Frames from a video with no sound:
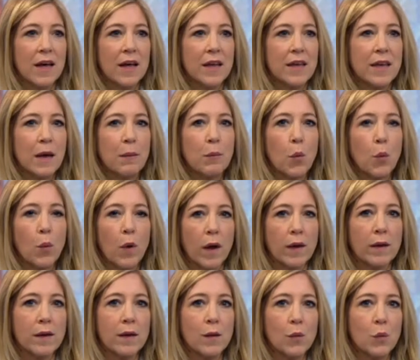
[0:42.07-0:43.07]
Number
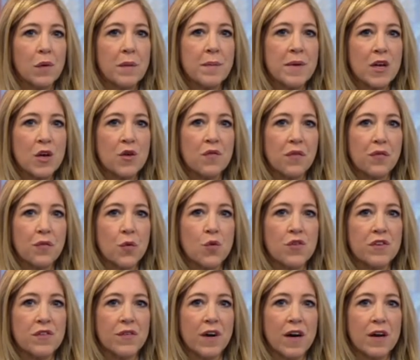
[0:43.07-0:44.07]
one, women over
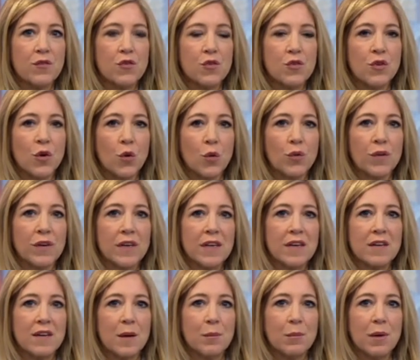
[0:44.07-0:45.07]
45 do not
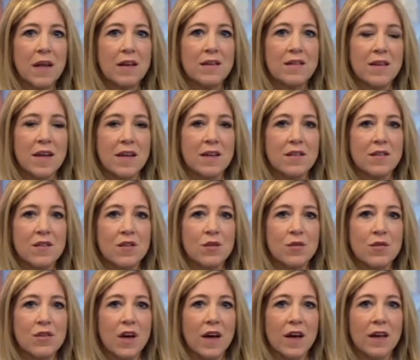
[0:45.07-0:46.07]
need a blood test
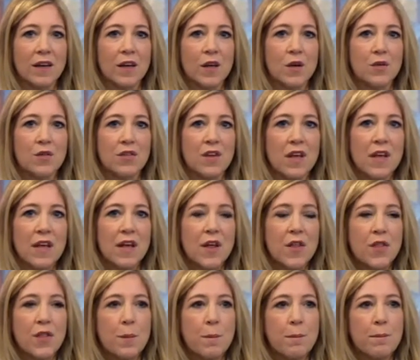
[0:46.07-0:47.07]
to diagnose
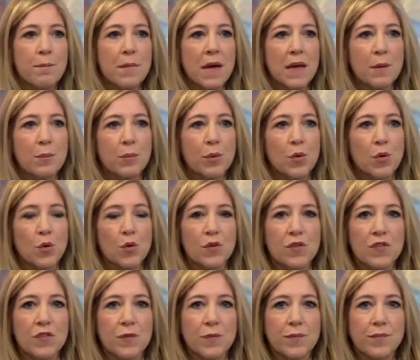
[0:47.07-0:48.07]
the
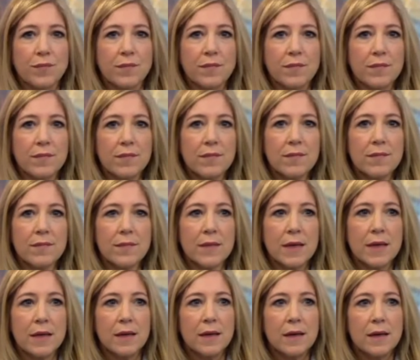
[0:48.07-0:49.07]
menopause.
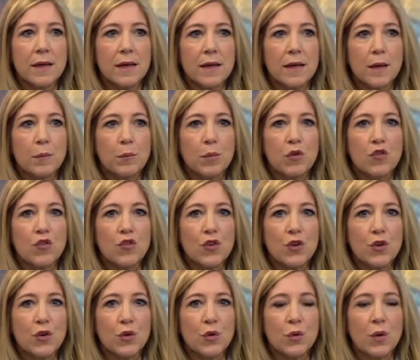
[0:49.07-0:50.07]
Number
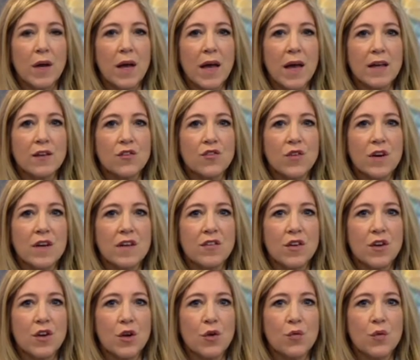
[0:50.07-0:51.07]
two,
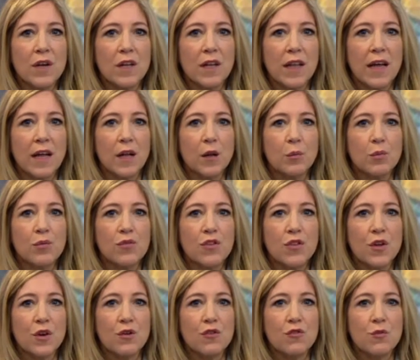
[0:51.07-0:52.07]
X-rays are no real help
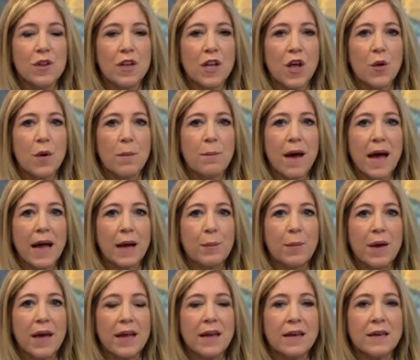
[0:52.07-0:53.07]
to those with lower
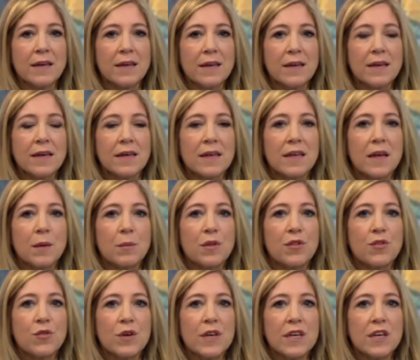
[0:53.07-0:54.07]
back pain.
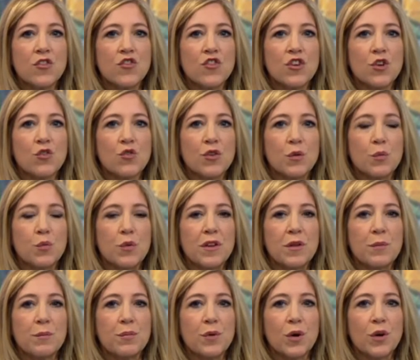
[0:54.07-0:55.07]
Number three, children
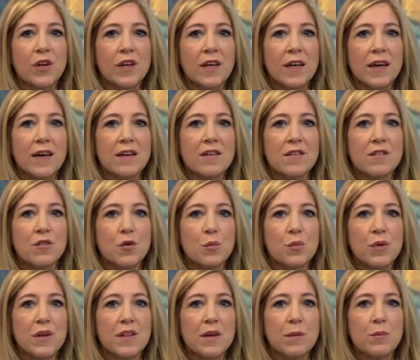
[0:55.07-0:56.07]
with bronchiolitis
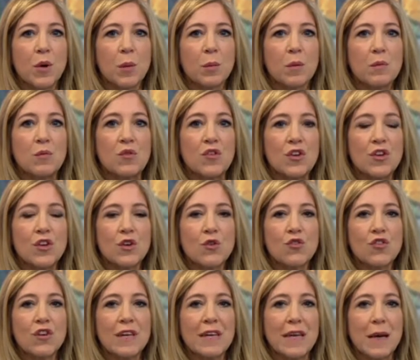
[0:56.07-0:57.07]
or breathing problems
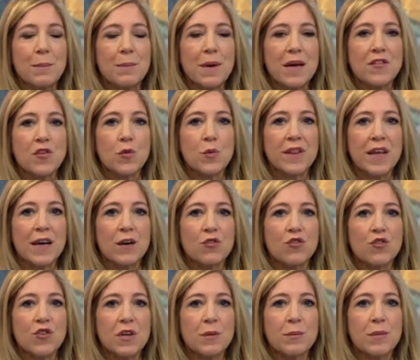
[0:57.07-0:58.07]
usually get better
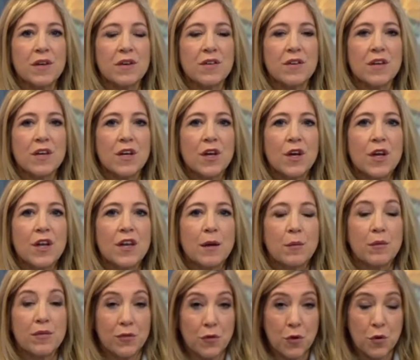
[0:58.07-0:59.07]
without treatment.
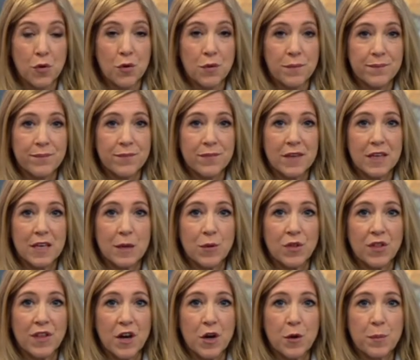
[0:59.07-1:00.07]
Number four,
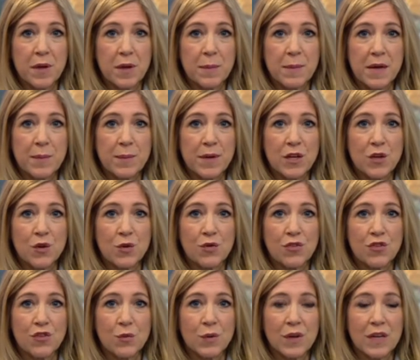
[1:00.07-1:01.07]
chemotherapy may be
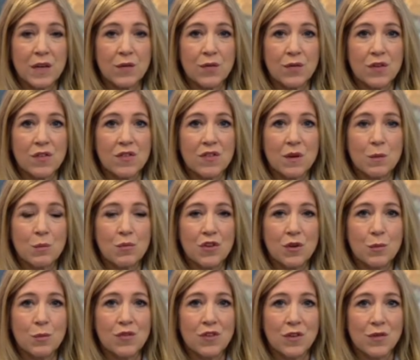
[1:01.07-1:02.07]
used to relieve
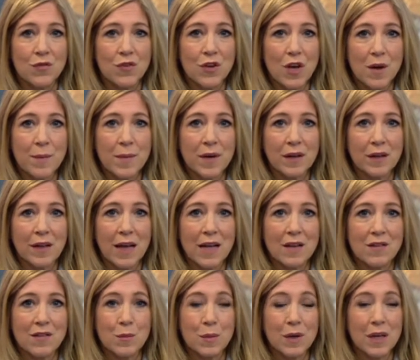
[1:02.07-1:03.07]
symptoms of terminal
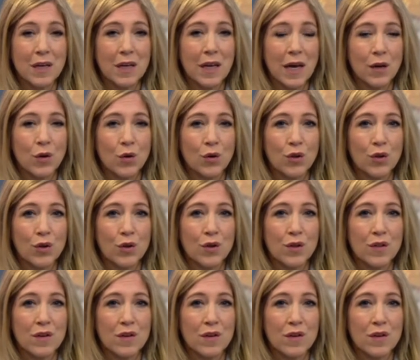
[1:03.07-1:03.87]
cancer, but it cannot cure